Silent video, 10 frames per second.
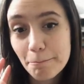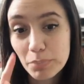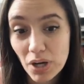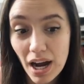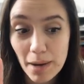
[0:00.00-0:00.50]

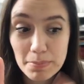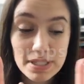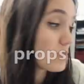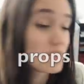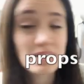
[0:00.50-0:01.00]

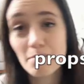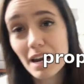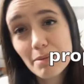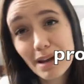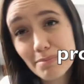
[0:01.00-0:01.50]
props.
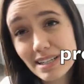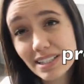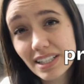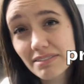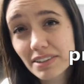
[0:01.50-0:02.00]
Somebody might be
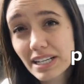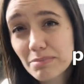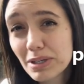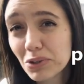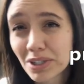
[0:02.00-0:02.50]
delivering
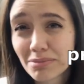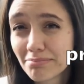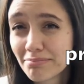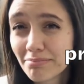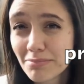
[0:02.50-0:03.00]
milk,
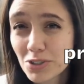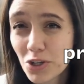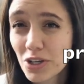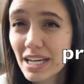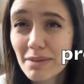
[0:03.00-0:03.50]
so
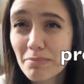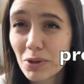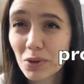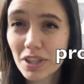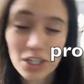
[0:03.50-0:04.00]
you can get
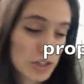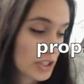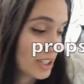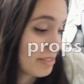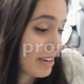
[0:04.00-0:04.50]
milk that you're
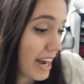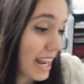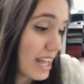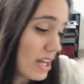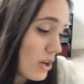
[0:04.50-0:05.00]

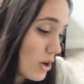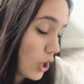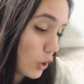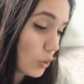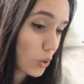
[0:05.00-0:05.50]
delivering.
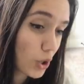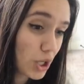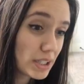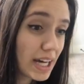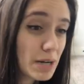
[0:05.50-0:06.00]
Or
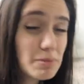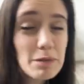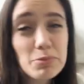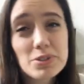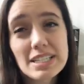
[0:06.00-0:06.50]
a lot of
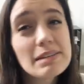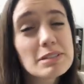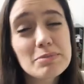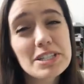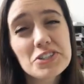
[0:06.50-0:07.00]
people seem
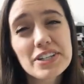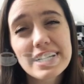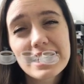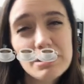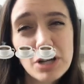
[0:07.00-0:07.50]
to be
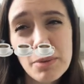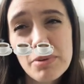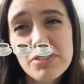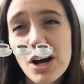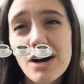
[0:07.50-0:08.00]
drinking a cup
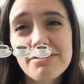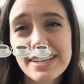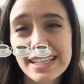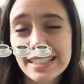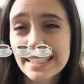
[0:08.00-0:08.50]
of
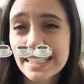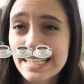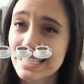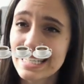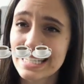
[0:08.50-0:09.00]
coffee
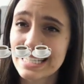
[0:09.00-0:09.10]
in this